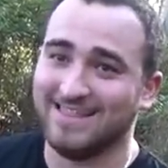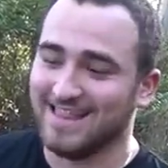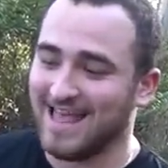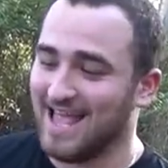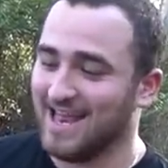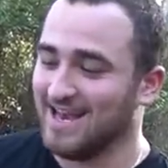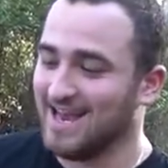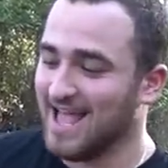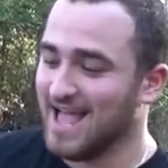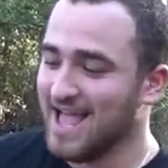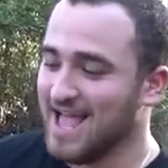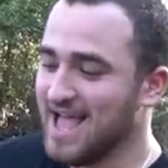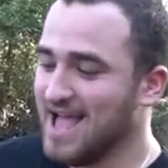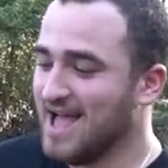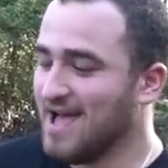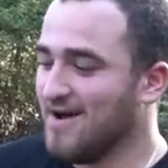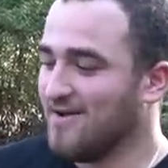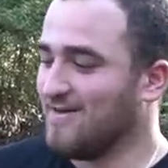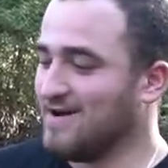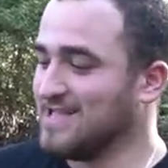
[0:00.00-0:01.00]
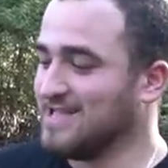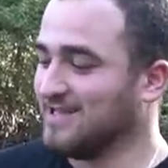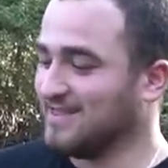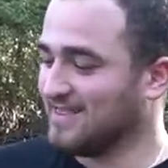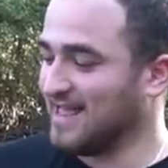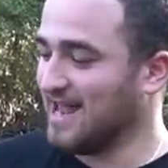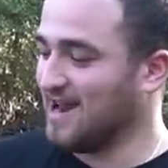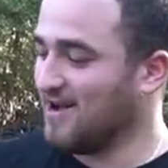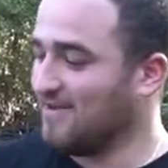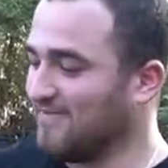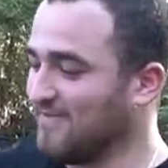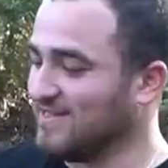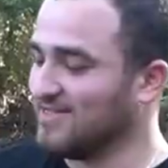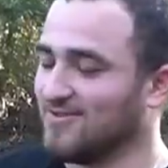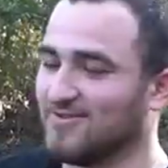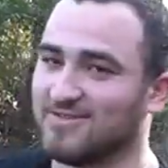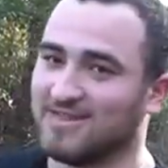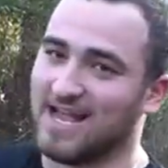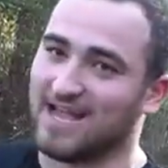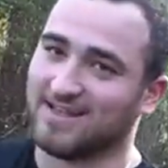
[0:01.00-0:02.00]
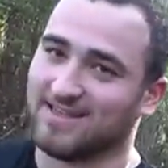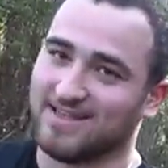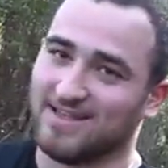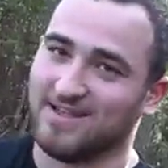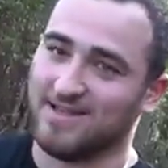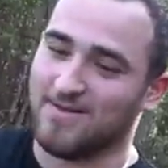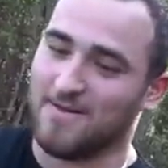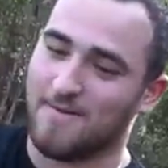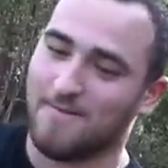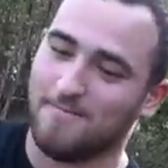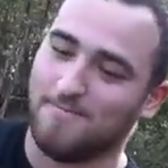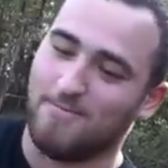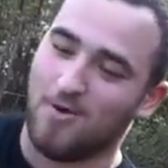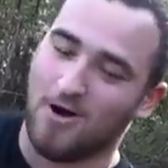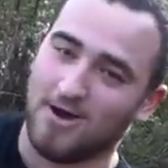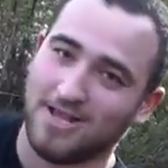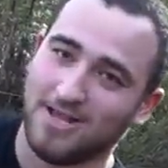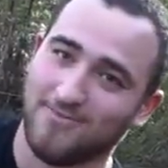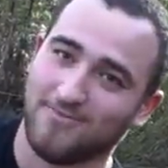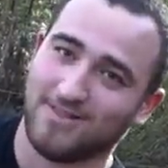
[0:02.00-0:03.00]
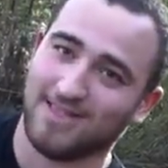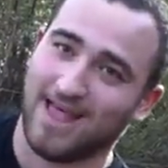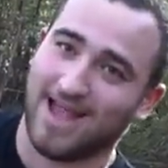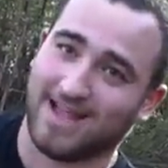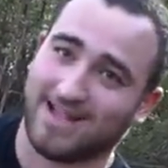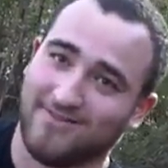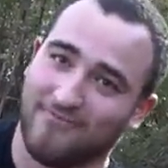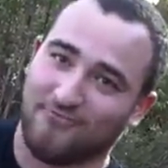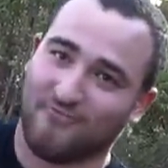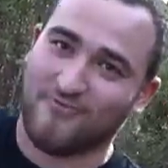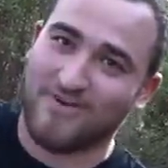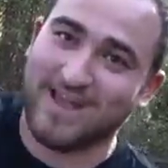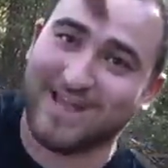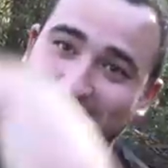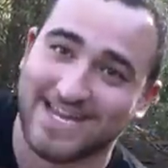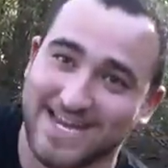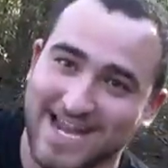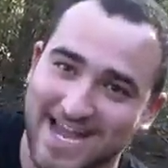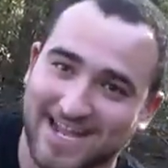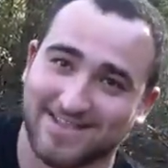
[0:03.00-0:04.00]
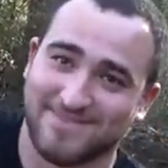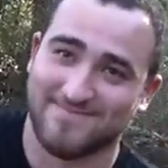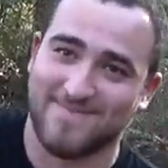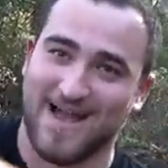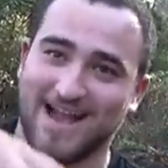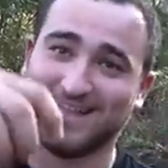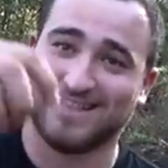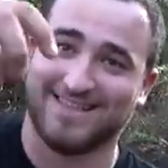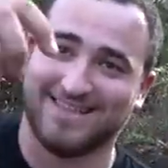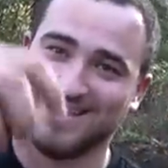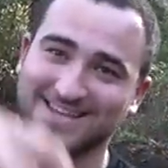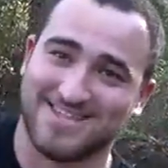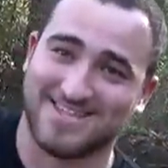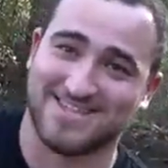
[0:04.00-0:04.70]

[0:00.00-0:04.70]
And then when you let off, it looks like the body would like reconnect back to the